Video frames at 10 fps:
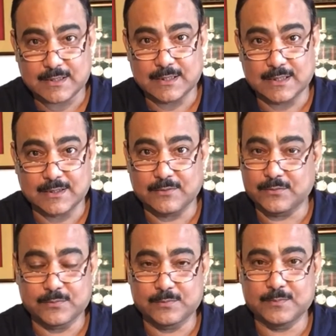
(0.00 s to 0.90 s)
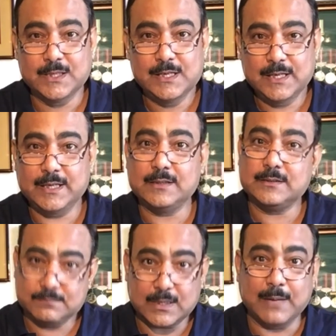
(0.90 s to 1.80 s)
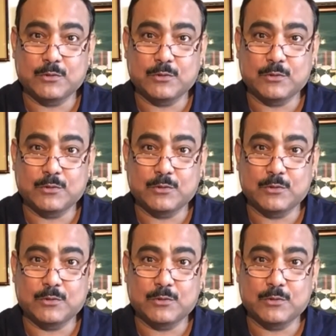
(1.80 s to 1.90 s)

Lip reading: I'm